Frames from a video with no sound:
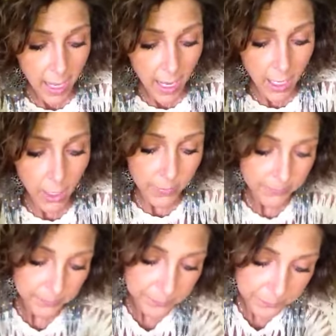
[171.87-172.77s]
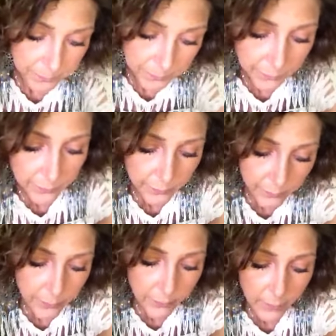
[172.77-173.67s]

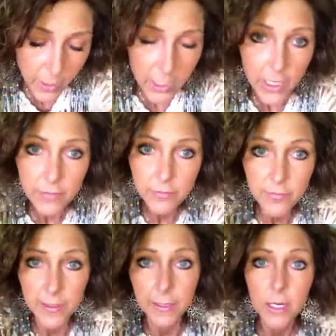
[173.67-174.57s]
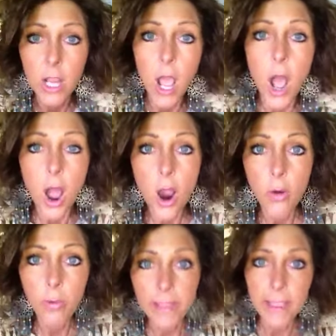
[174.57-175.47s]
Another thing, are
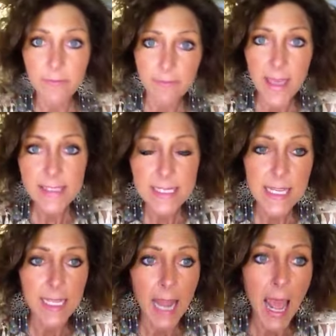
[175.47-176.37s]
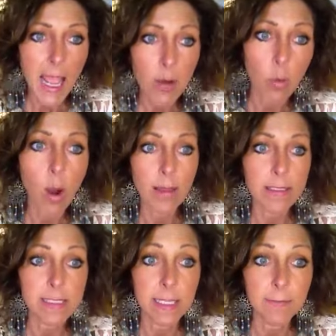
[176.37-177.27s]
we investing in high
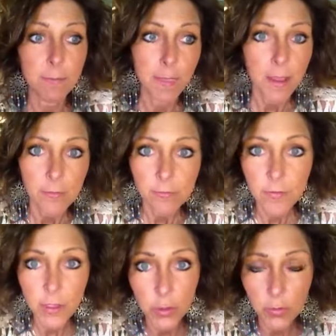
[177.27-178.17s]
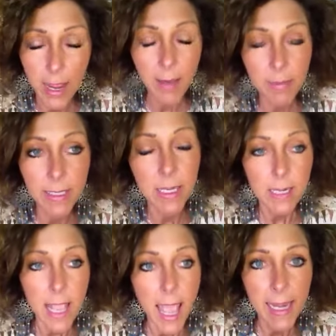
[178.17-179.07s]
quality food? I mean,
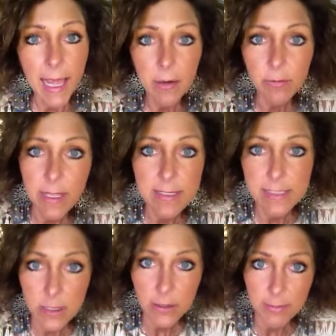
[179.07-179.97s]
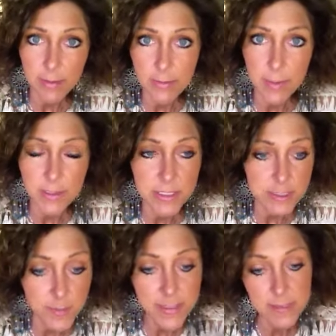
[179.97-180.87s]
and I don't necessarily mean the most
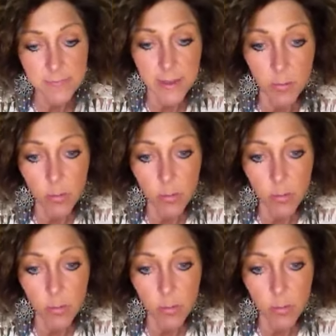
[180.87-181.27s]
expensive thing.